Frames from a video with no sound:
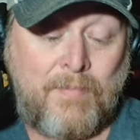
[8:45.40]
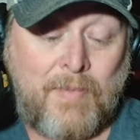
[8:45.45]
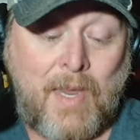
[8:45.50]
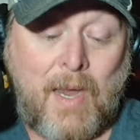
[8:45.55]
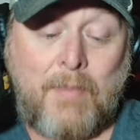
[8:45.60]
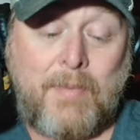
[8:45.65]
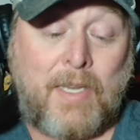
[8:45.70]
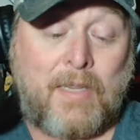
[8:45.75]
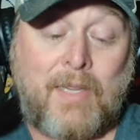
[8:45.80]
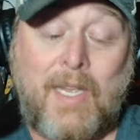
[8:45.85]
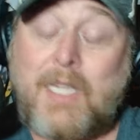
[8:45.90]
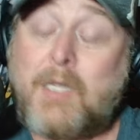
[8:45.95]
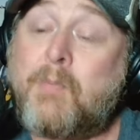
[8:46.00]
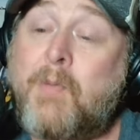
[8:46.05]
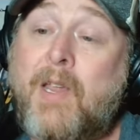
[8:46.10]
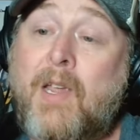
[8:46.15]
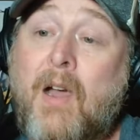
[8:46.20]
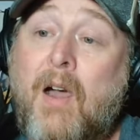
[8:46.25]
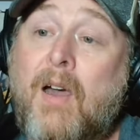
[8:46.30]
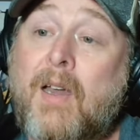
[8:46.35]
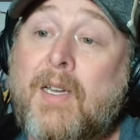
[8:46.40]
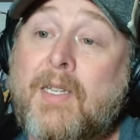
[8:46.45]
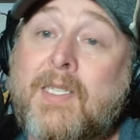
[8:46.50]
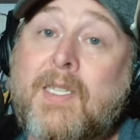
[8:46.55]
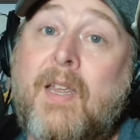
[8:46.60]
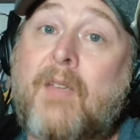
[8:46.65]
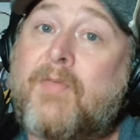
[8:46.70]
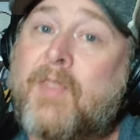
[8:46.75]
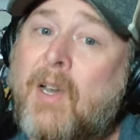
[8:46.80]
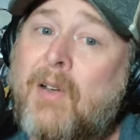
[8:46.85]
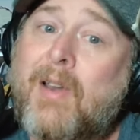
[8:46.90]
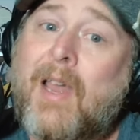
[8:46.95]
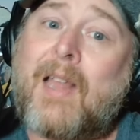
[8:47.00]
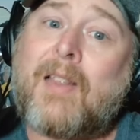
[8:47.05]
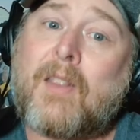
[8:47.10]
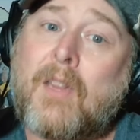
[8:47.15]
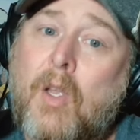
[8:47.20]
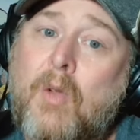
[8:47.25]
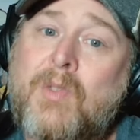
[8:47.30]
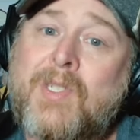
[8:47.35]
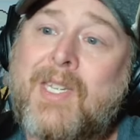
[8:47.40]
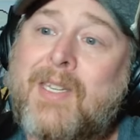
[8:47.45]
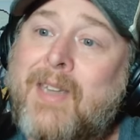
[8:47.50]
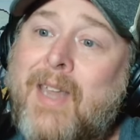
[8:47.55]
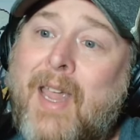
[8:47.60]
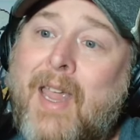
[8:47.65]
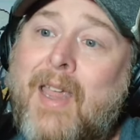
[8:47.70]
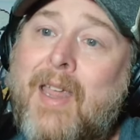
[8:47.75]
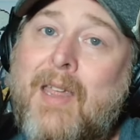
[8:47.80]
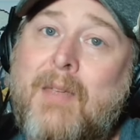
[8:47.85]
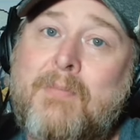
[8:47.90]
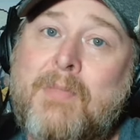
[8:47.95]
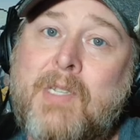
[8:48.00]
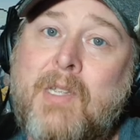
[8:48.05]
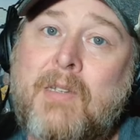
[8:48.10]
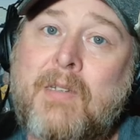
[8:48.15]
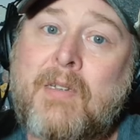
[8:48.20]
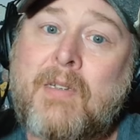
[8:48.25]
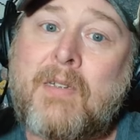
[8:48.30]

I mean, let's be honest. If they're not losing games,